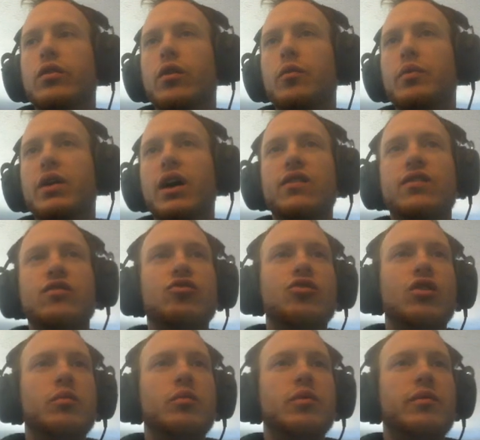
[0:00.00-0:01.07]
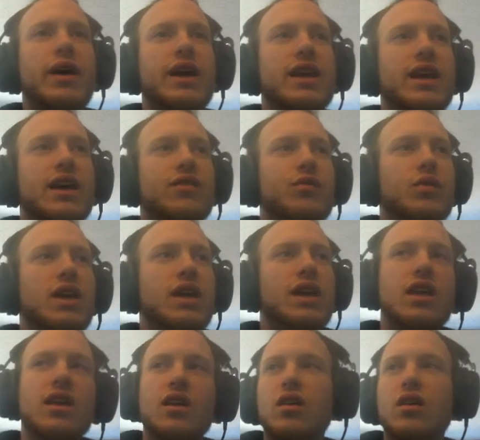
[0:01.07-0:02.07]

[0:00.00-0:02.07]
Hope you guys enjoy. I'll be back next week, and